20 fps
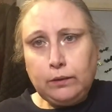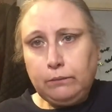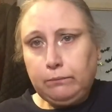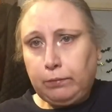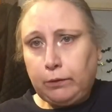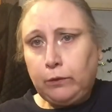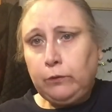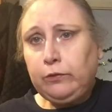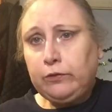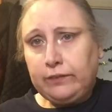
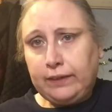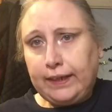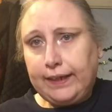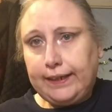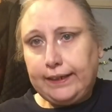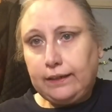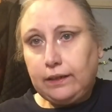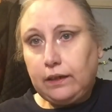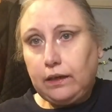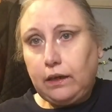both
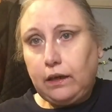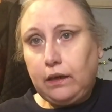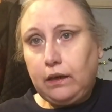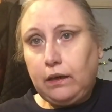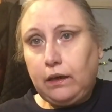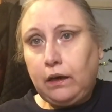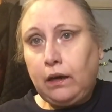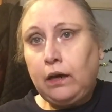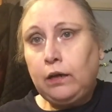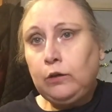said
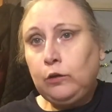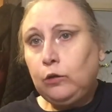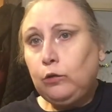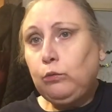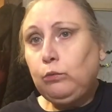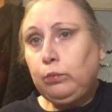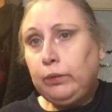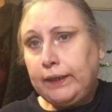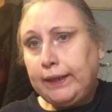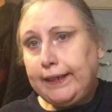I look
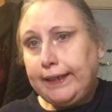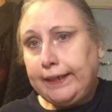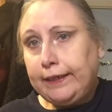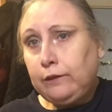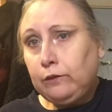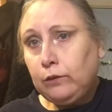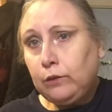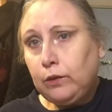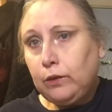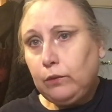weird
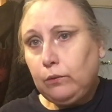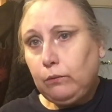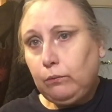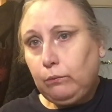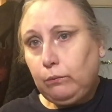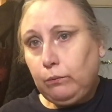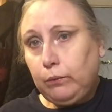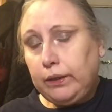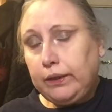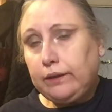
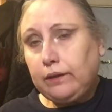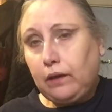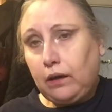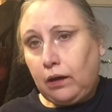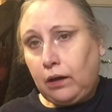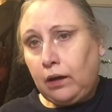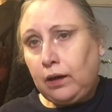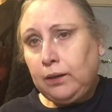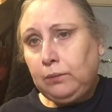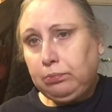with
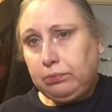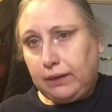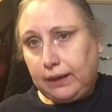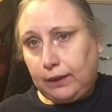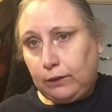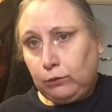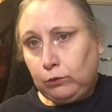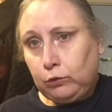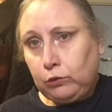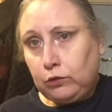
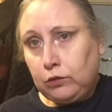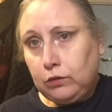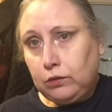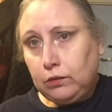eyebrows.